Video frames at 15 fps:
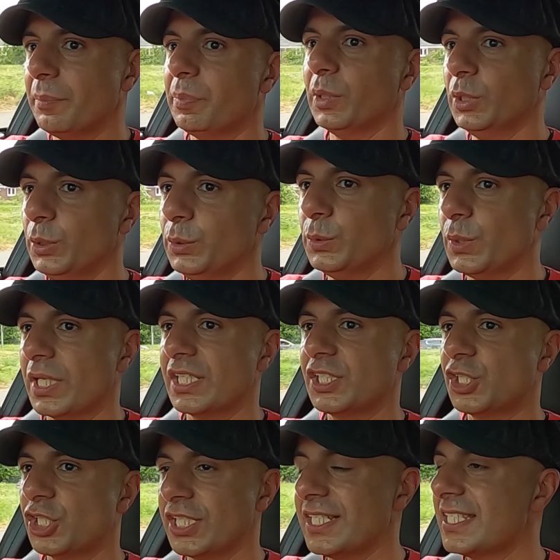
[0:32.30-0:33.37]
Blue
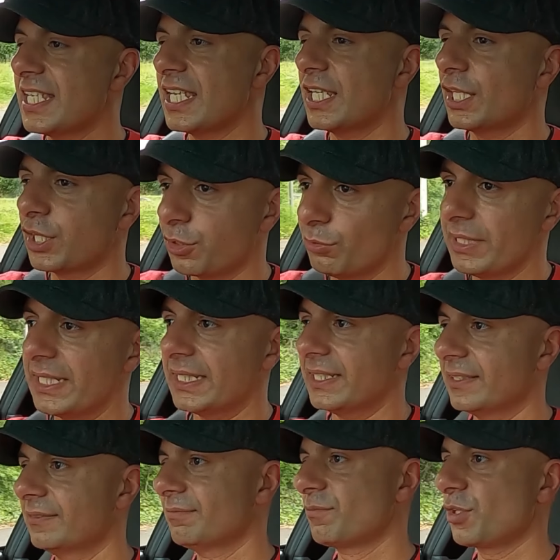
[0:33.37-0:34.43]

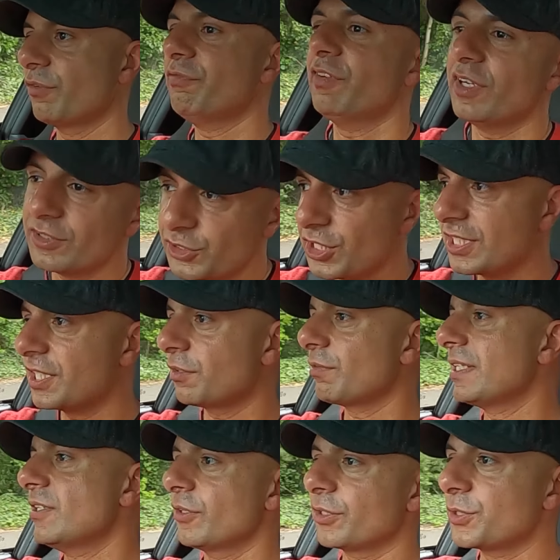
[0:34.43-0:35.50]
GT3. So full on
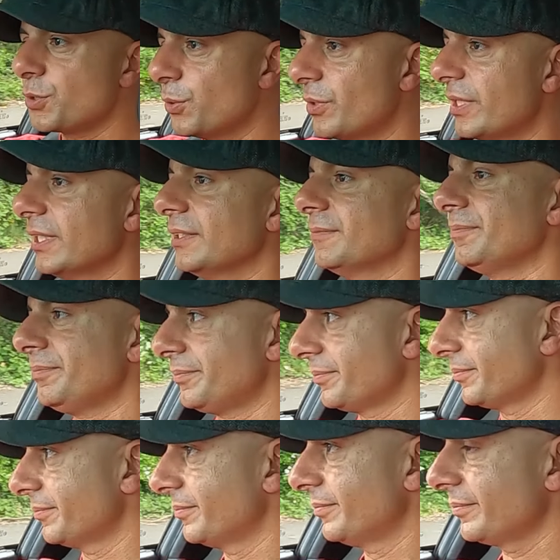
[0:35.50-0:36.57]
GT3, not the touring.
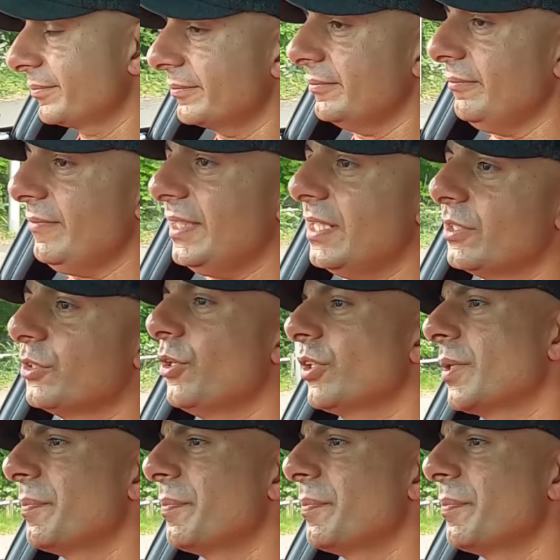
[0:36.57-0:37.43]
Got the